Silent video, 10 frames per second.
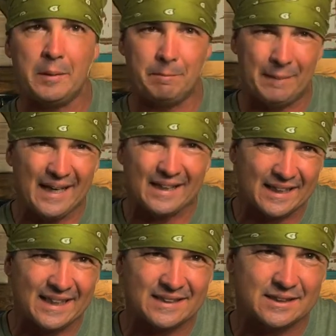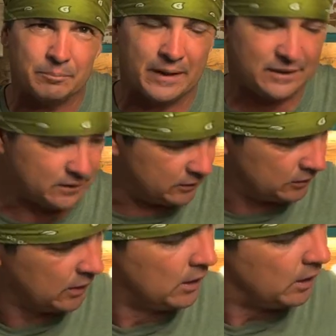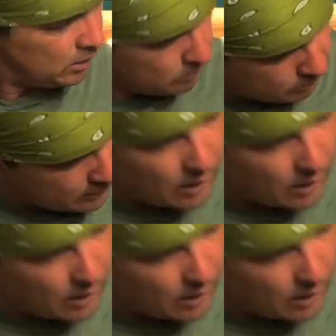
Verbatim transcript: be bacon ends and pieces but